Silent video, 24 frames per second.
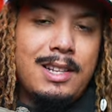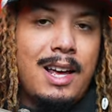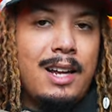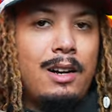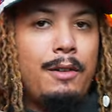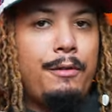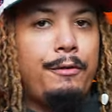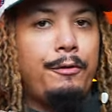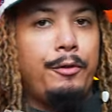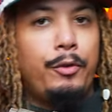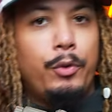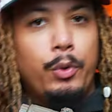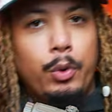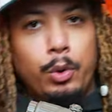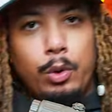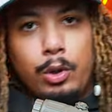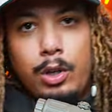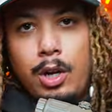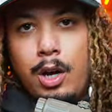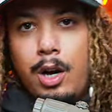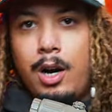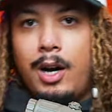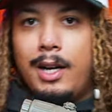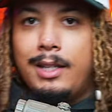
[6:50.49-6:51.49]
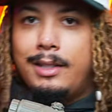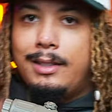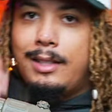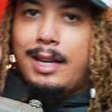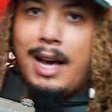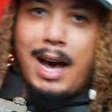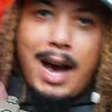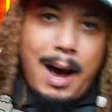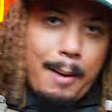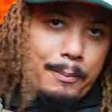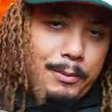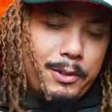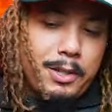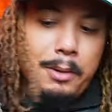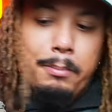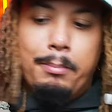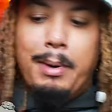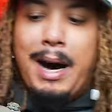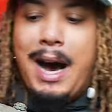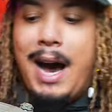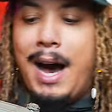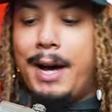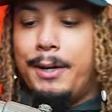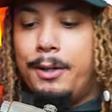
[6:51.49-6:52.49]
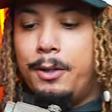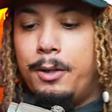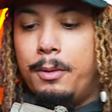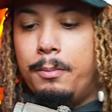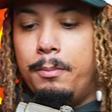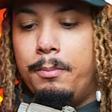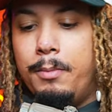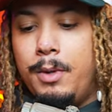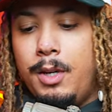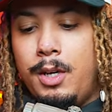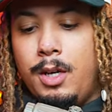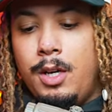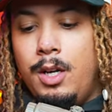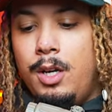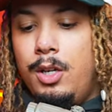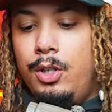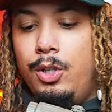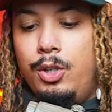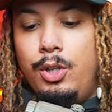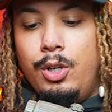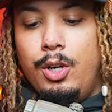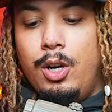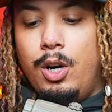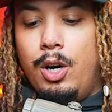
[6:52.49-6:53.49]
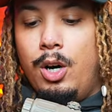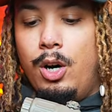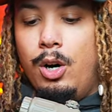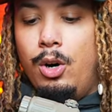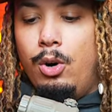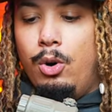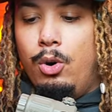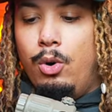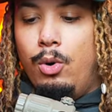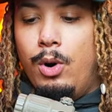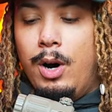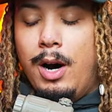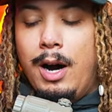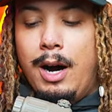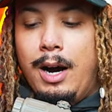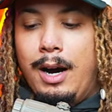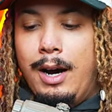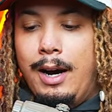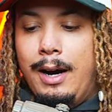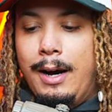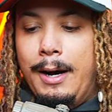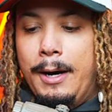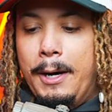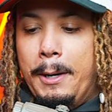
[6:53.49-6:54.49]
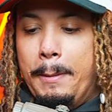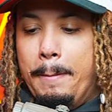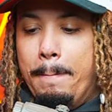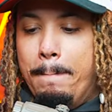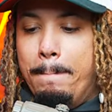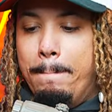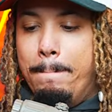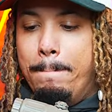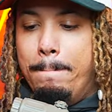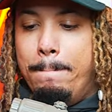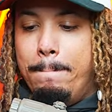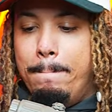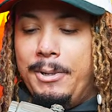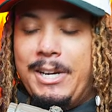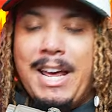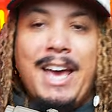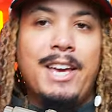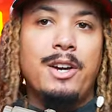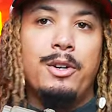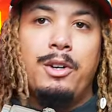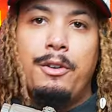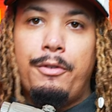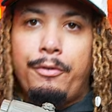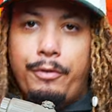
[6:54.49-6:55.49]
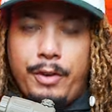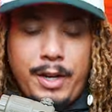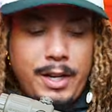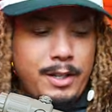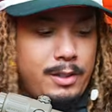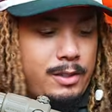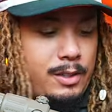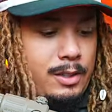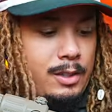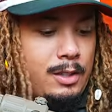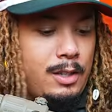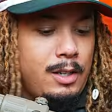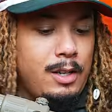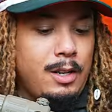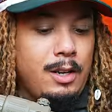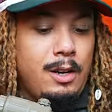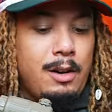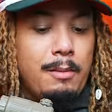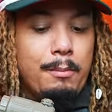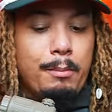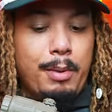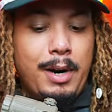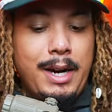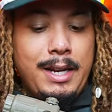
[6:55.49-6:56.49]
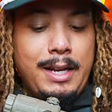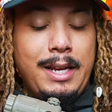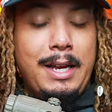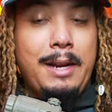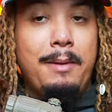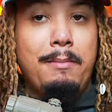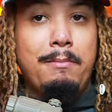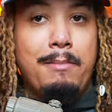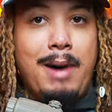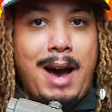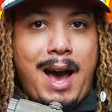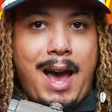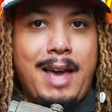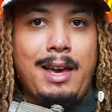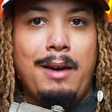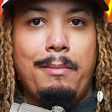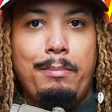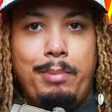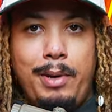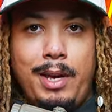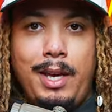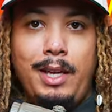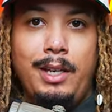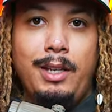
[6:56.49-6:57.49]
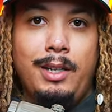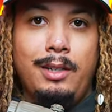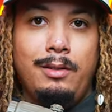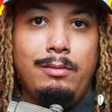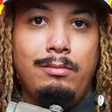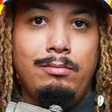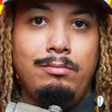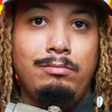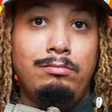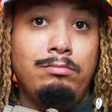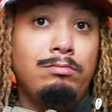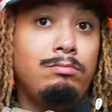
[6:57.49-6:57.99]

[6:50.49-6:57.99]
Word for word: not a full-on top to bottom, you know, um, Daniel defense, but in my opinion,